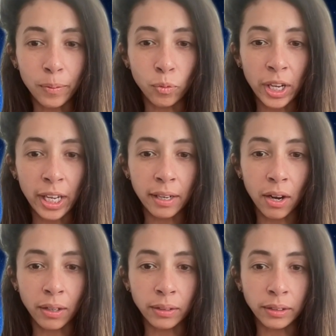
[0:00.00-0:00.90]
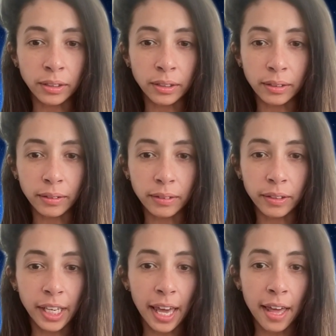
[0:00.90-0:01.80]
when all the
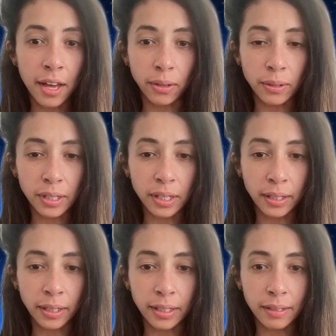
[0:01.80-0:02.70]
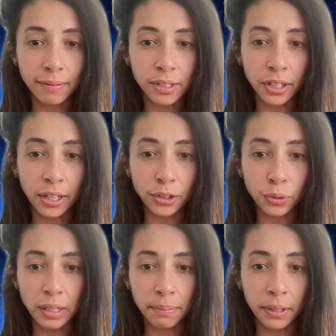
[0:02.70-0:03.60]
chaos started to
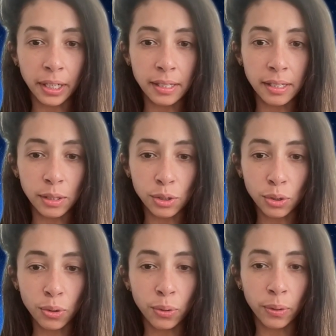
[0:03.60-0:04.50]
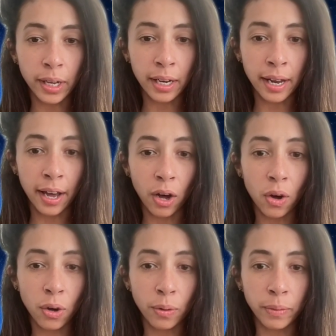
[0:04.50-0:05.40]
experience in school and at
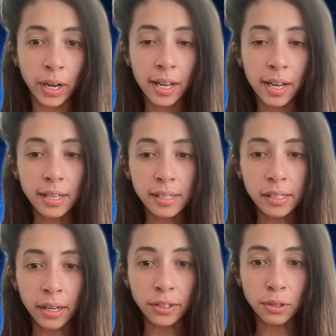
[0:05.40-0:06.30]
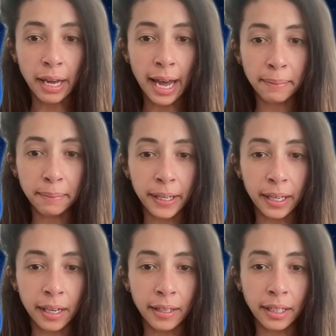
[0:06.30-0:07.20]
home started to
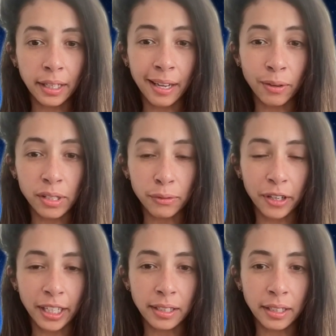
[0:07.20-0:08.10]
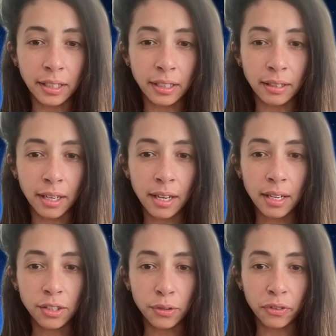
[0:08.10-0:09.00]
happen. I think that was affecting
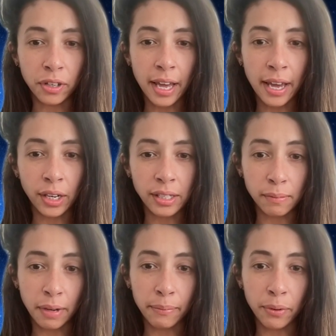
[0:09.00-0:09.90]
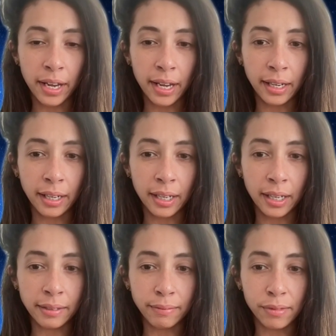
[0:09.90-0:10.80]
different areas in my brain, and
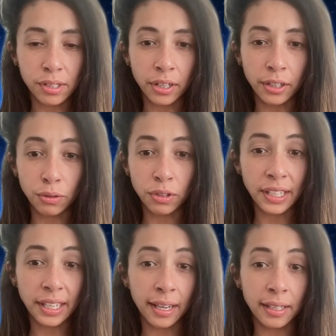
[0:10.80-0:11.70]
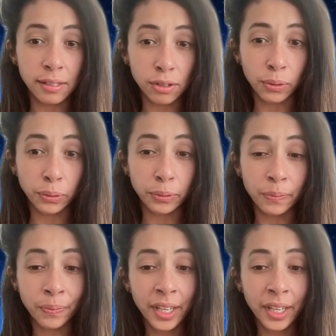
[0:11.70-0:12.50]
I started to decay in school.